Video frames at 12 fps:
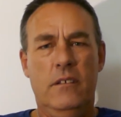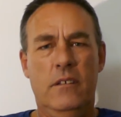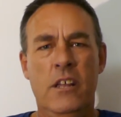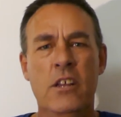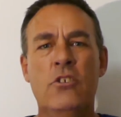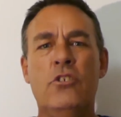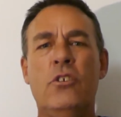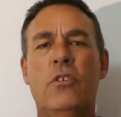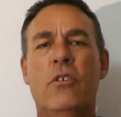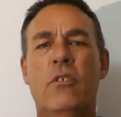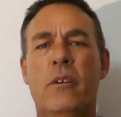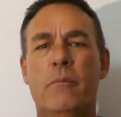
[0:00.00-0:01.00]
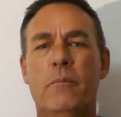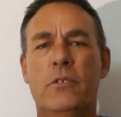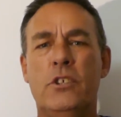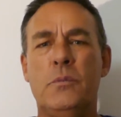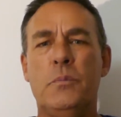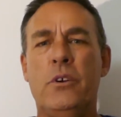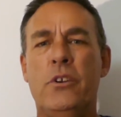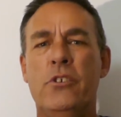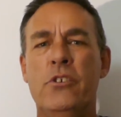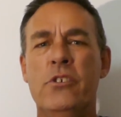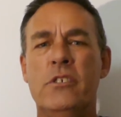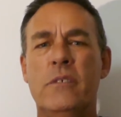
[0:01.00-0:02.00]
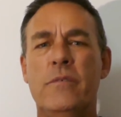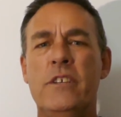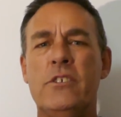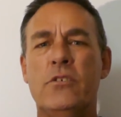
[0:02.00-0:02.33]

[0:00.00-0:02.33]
In time, despite news of his